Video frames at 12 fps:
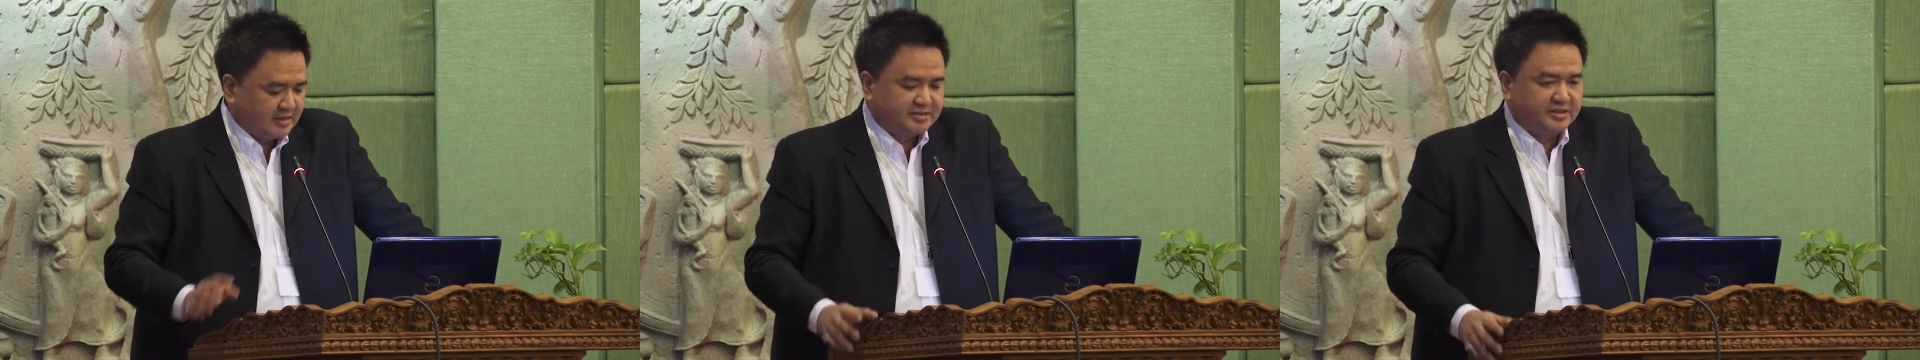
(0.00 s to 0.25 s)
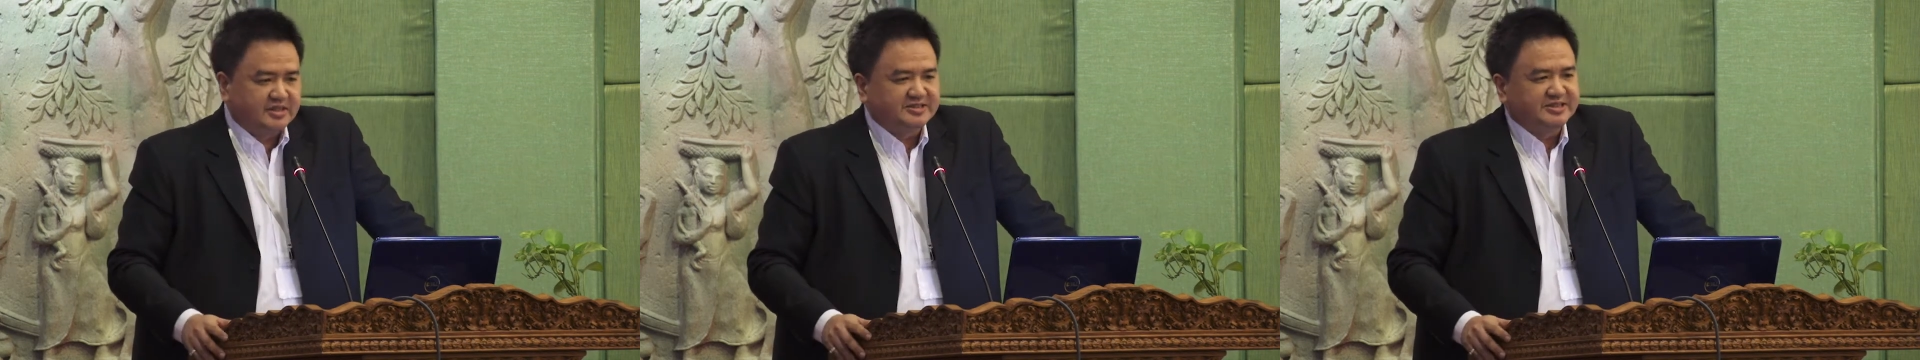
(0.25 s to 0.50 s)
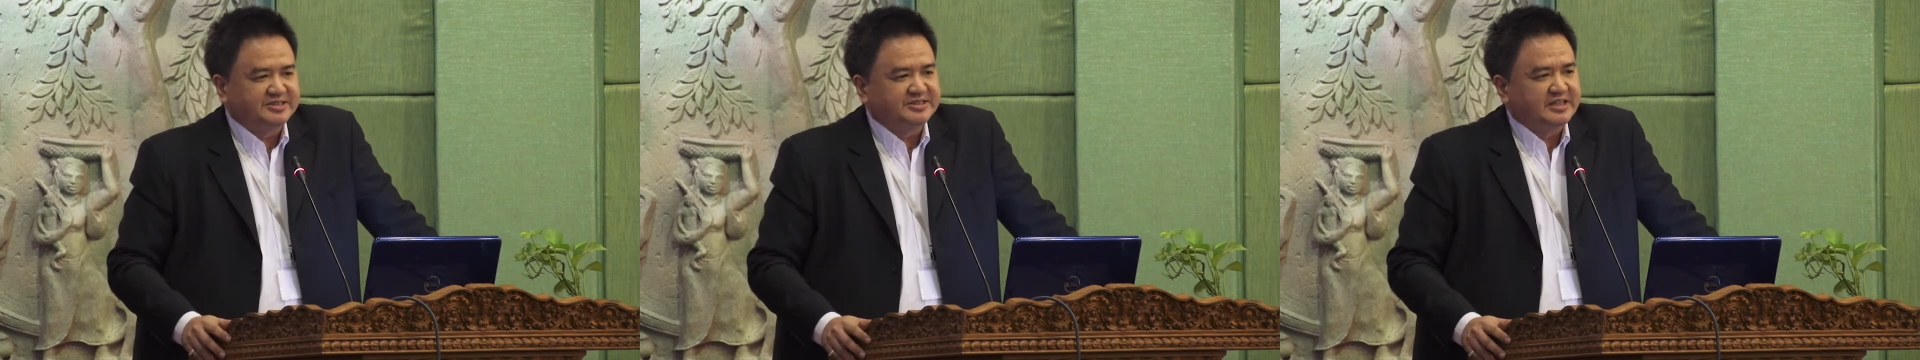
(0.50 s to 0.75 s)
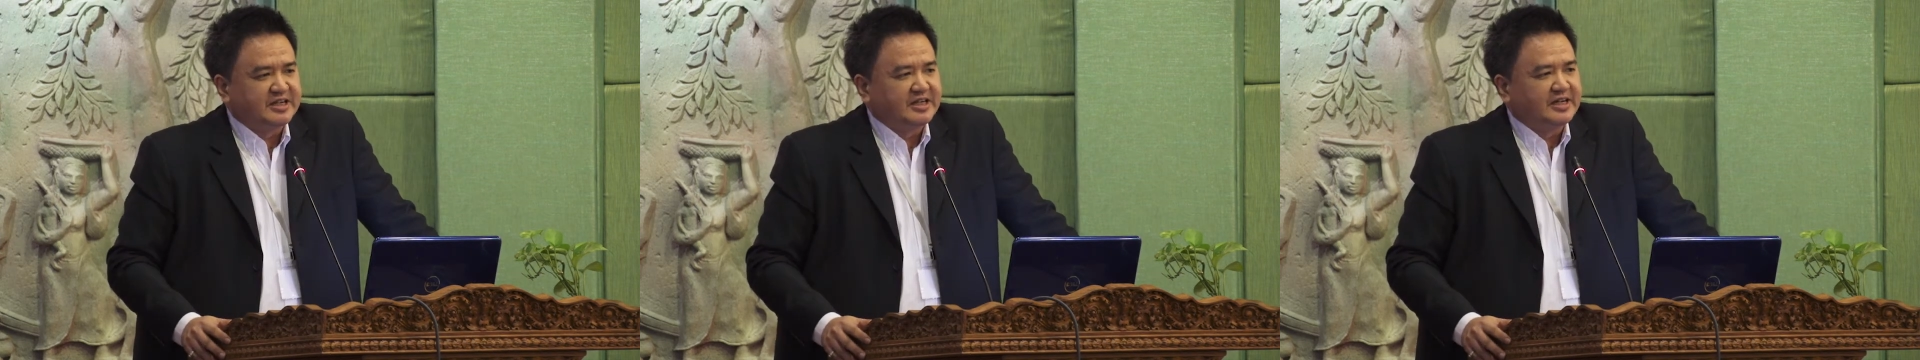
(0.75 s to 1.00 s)
So this is
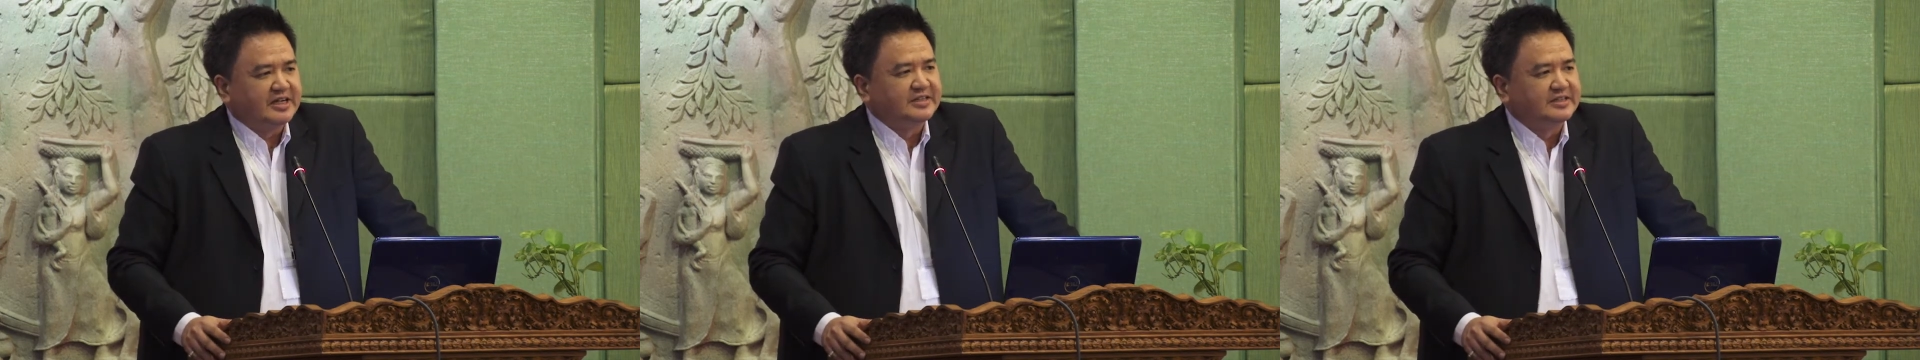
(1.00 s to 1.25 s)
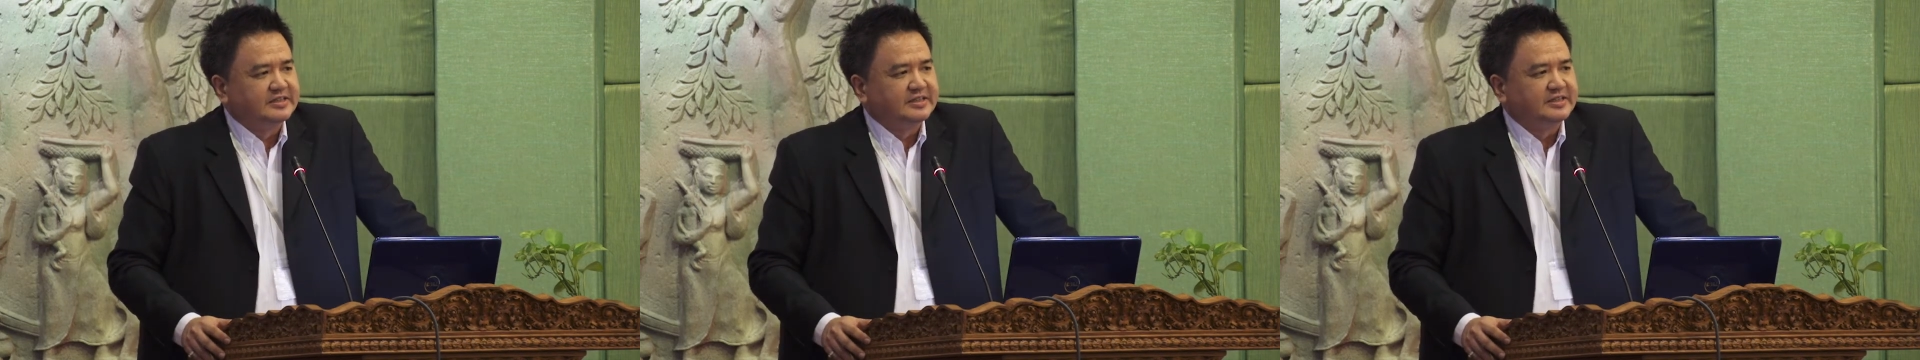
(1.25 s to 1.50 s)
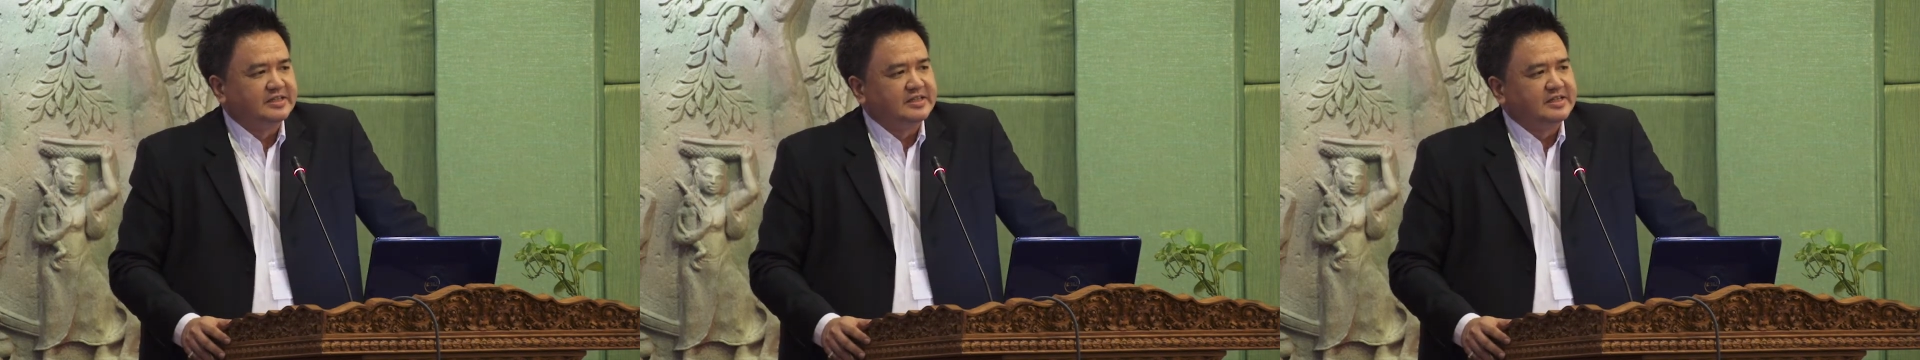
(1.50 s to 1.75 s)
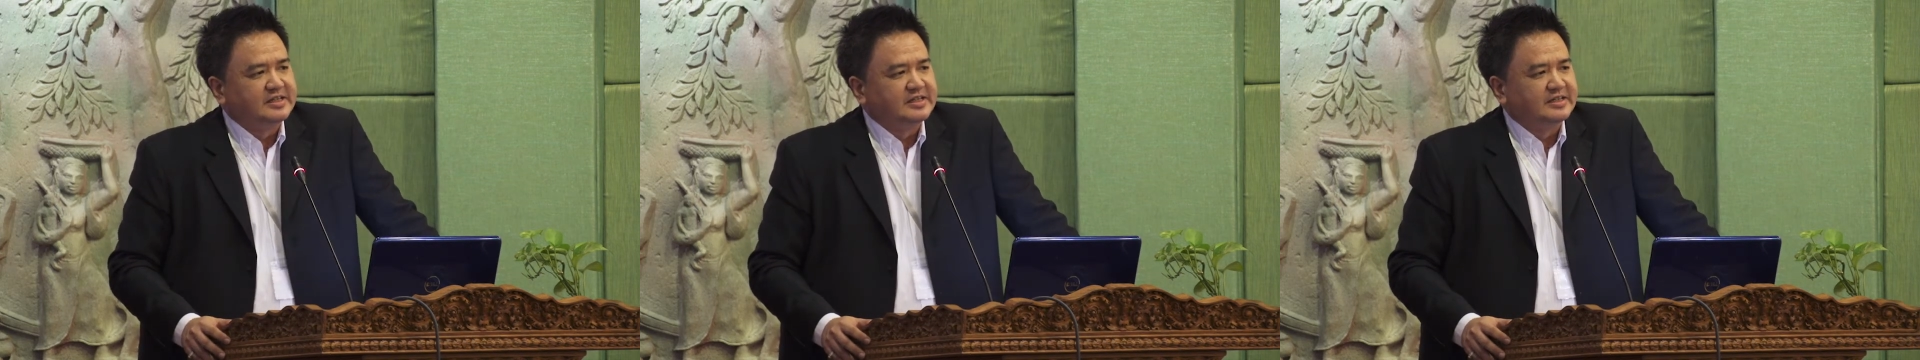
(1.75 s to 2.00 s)
the
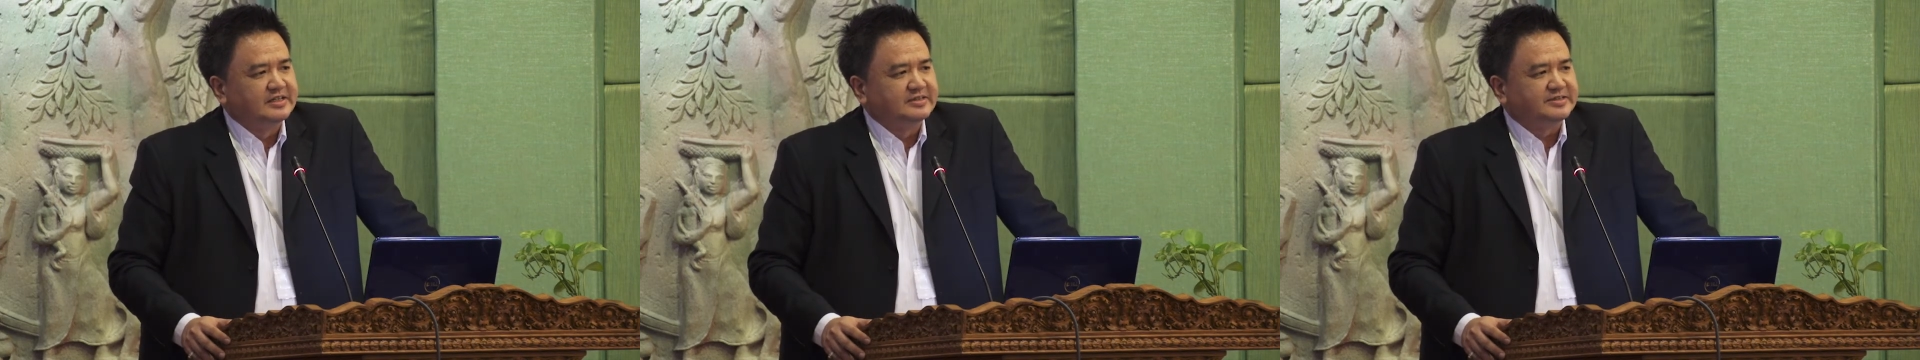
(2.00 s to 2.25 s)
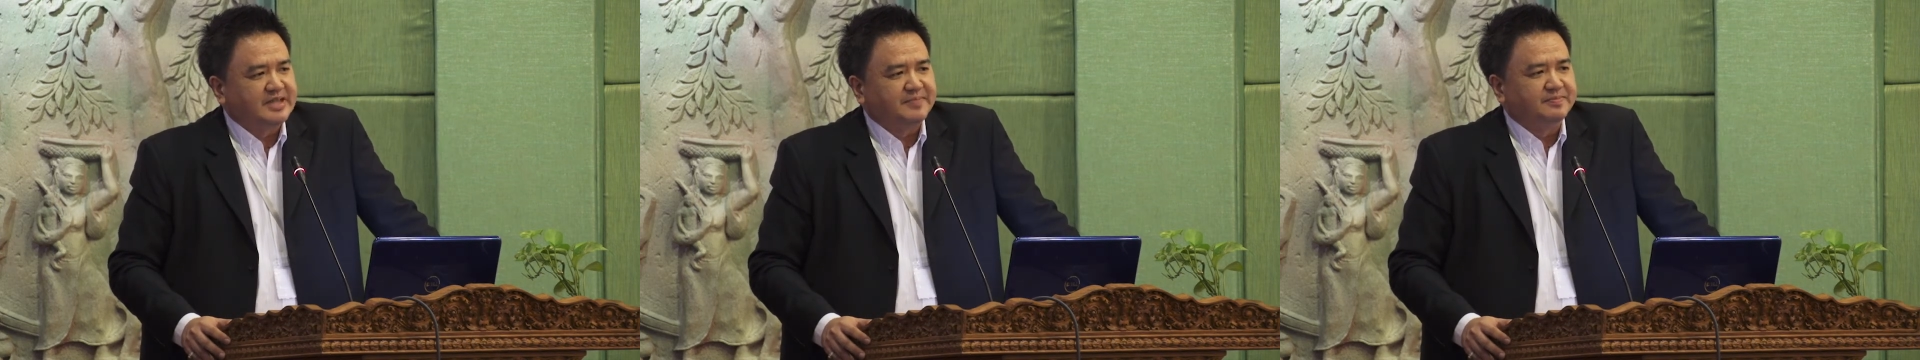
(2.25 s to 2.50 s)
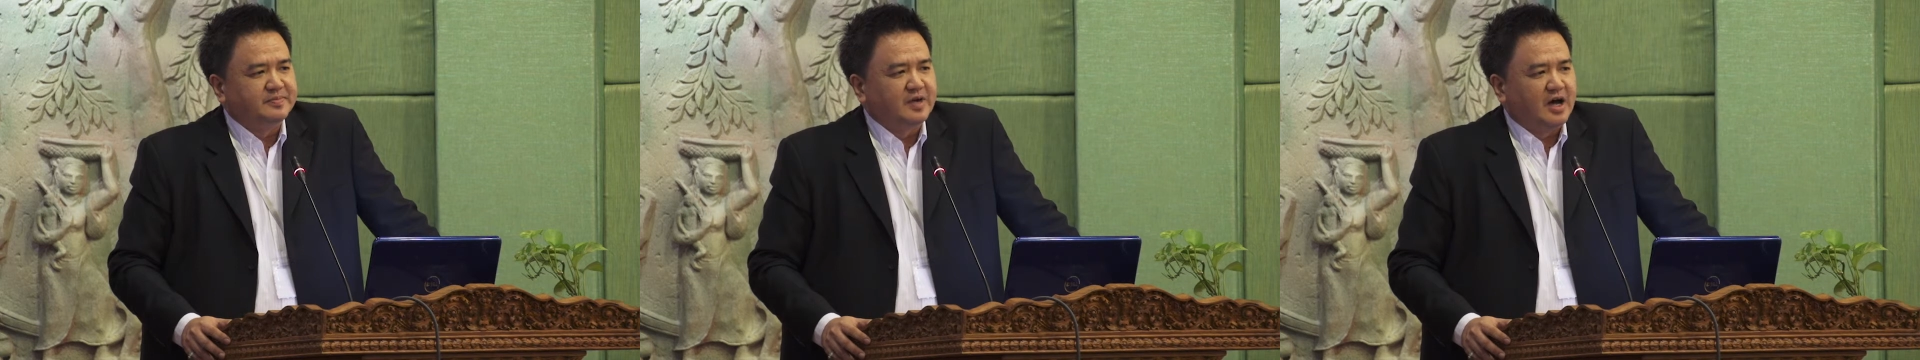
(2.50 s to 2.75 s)
step